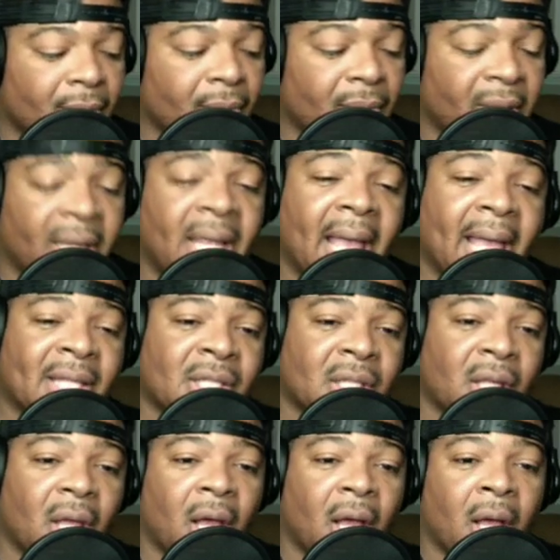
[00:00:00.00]
that he has
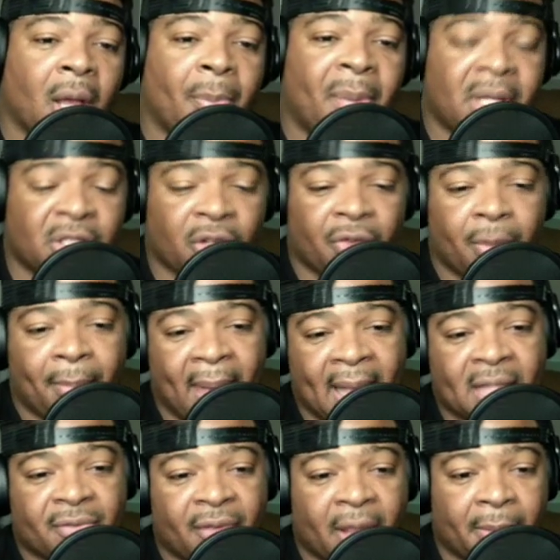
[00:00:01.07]
a picture of the
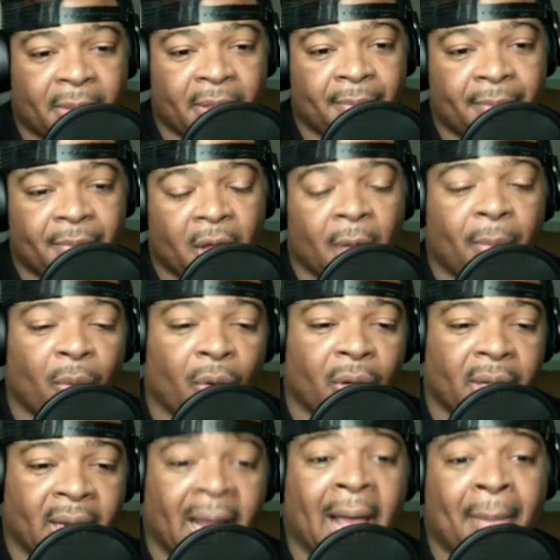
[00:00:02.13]
Banks family up on
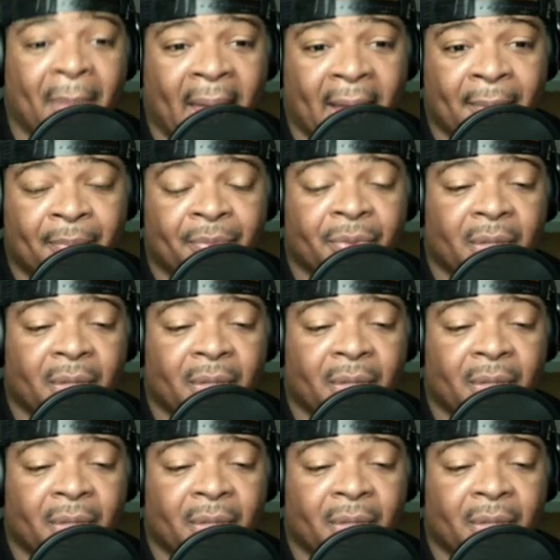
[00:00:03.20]
an iPad.